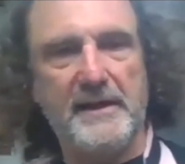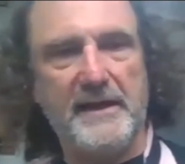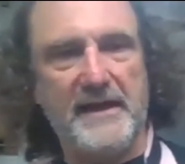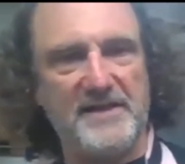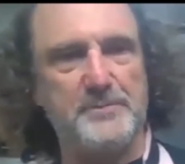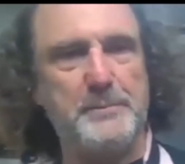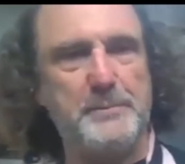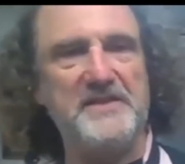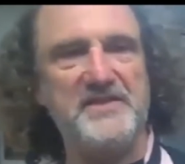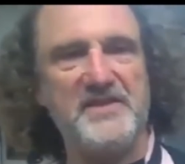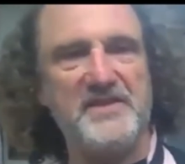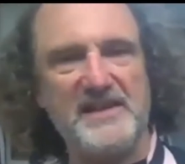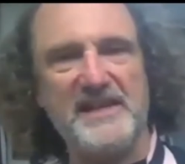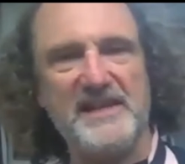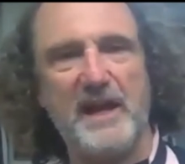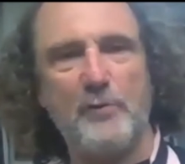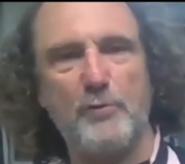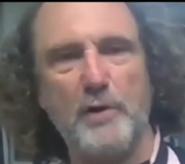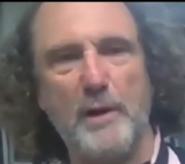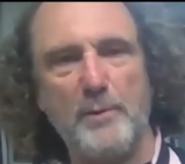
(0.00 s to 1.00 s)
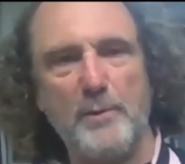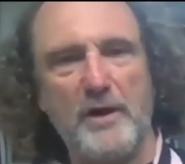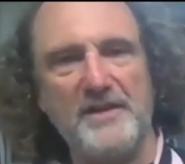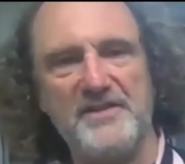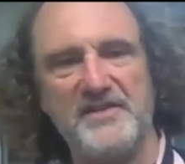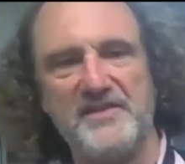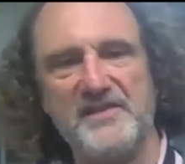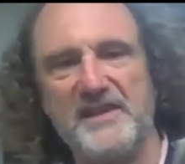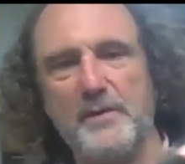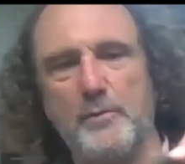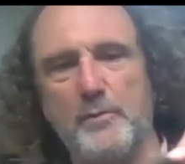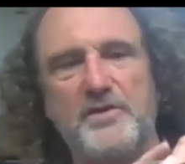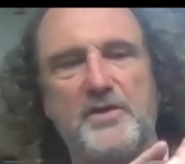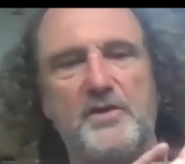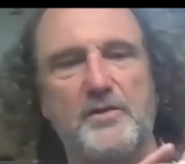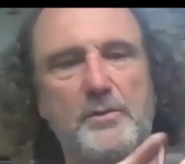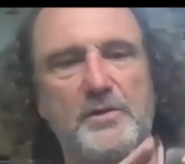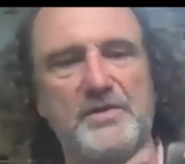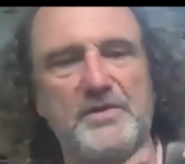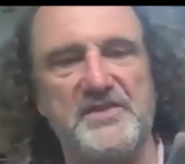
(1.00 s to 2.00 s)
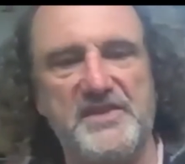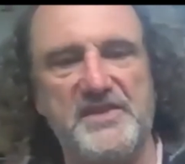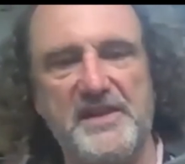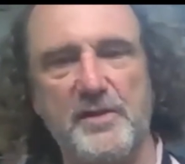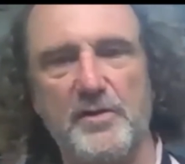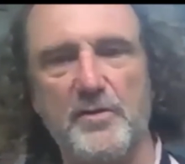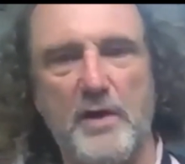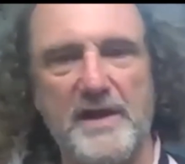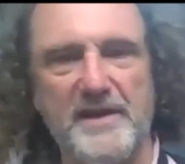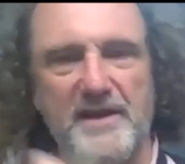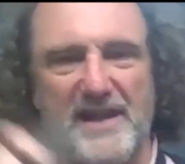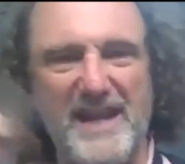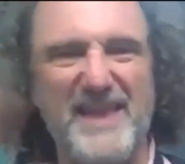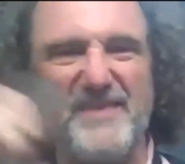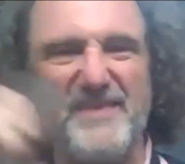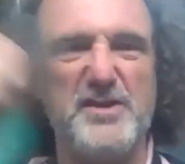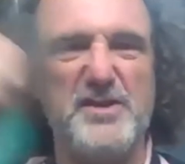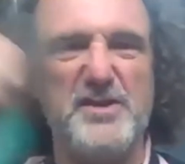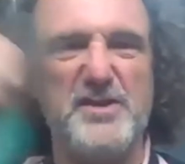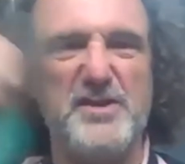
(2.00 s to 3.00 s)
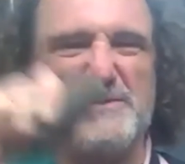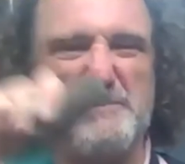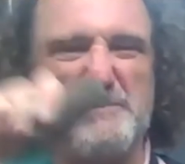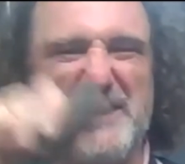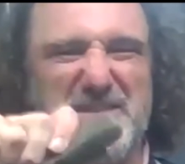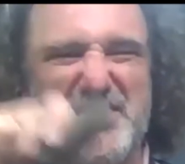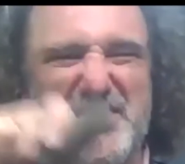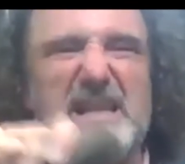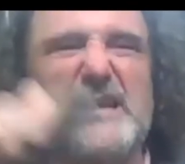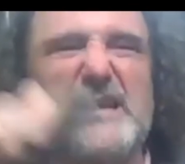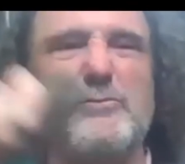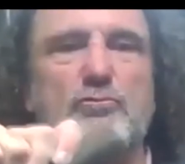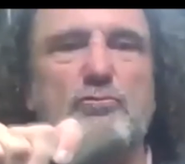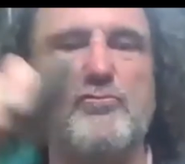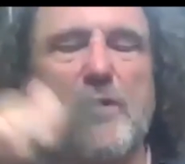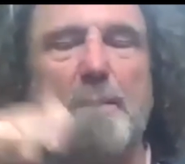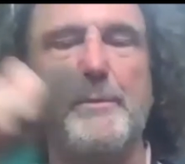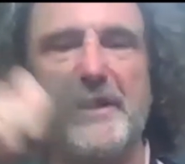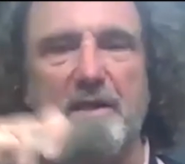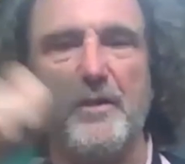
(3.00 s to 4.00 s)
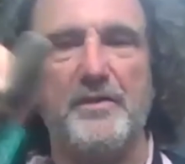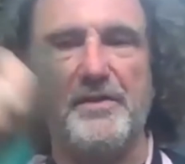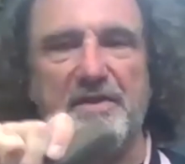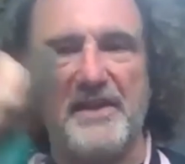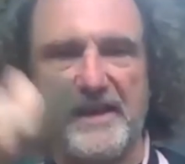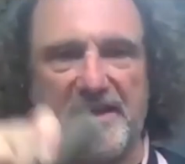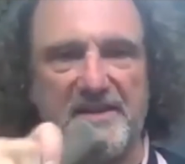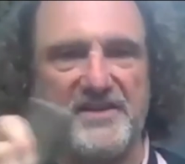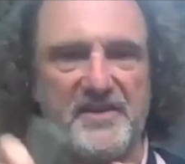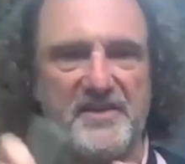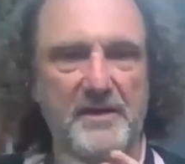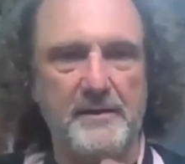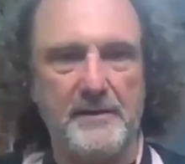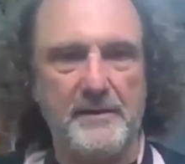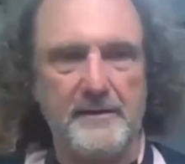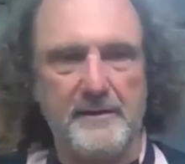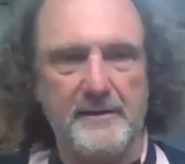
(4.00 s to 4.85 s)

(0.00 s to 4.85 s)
It's basically a rubberized thing with steel grind, and then you just basically rub it on things.